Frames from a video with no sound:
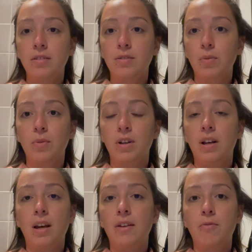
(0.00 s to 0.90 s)
Don't want
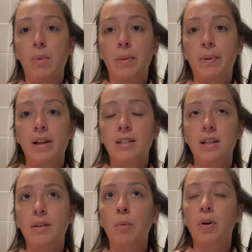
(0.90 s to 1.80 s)
to leave my place
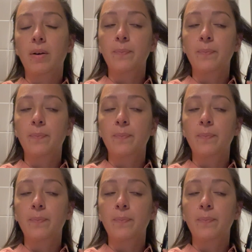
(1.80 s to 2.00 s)
anymore.